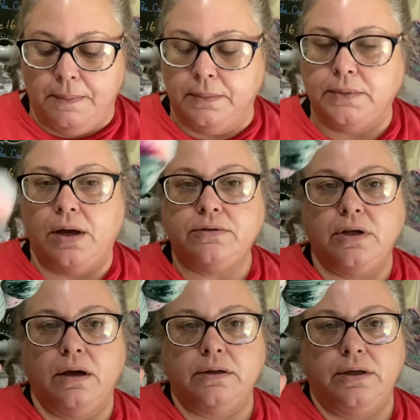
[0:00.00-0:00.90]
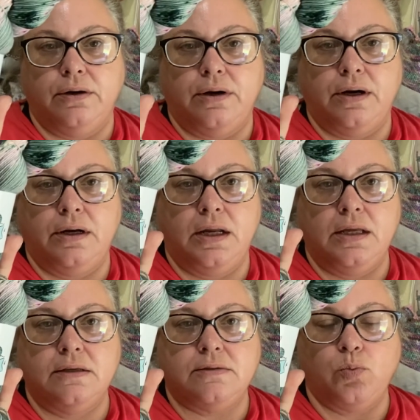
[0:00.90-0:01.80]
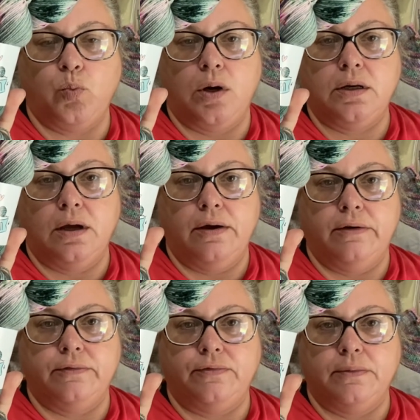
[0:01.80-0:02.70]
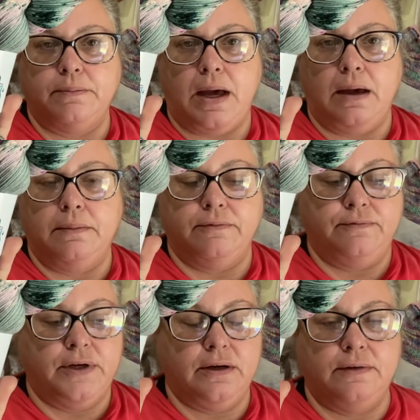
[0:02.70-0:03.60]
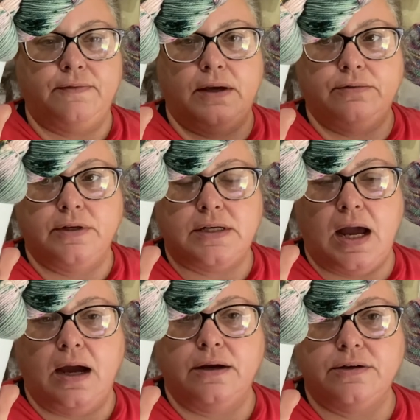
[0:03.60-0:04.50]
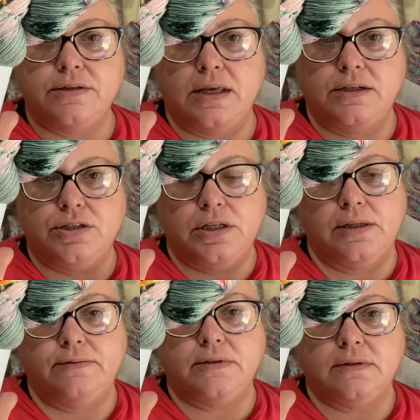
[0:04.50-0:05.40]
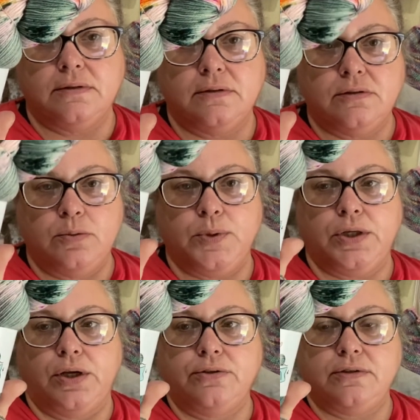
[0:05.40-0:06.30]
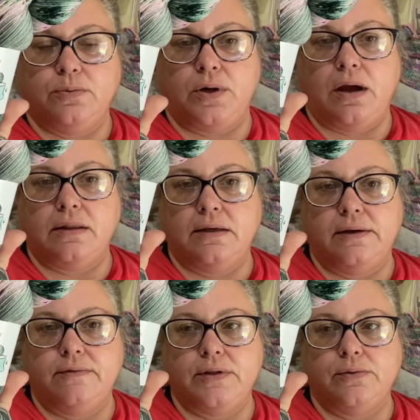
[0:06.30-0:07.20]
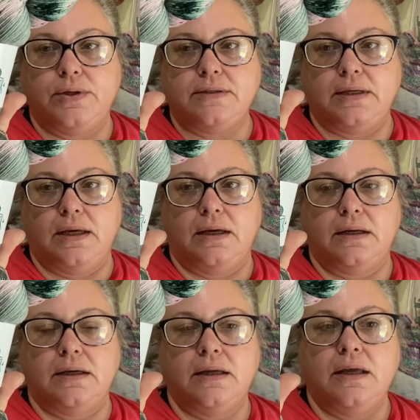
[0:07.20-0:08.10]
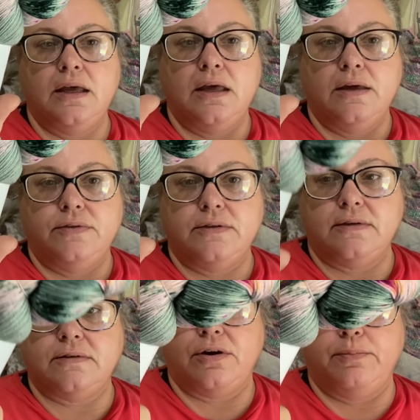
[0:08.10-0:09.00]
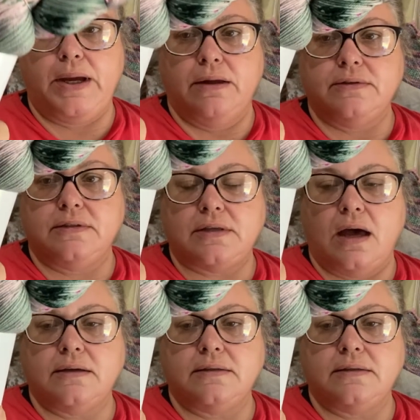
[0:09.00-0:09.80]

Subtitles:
Long Dog Yarn is one of my very favorite dyers, and she lives super close to where I live in Louisiana. This is her bounce sock